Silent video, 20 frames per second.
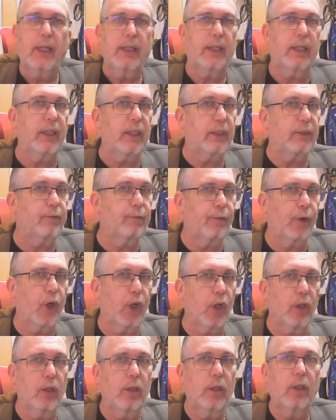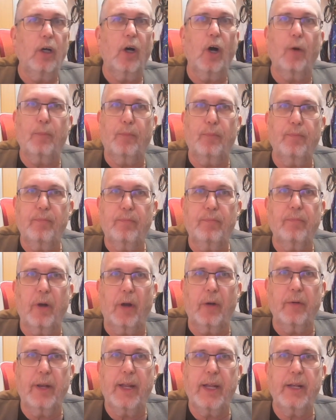that is full
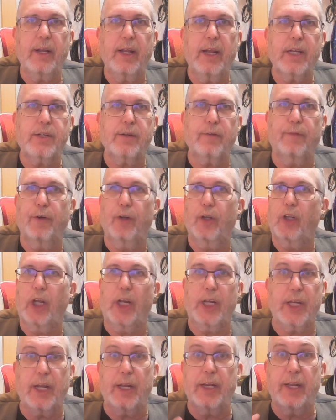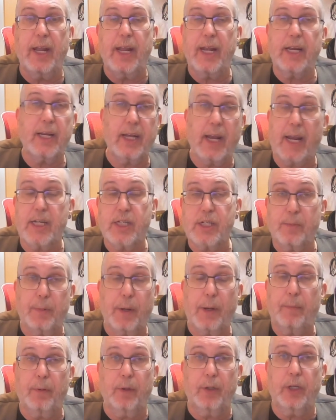or near to full, and you're next to
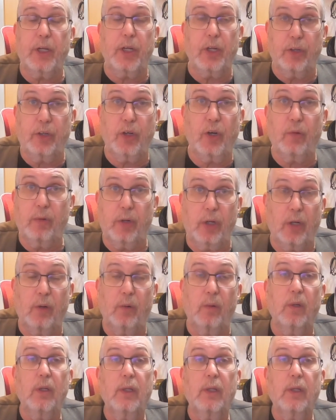people that you don't know.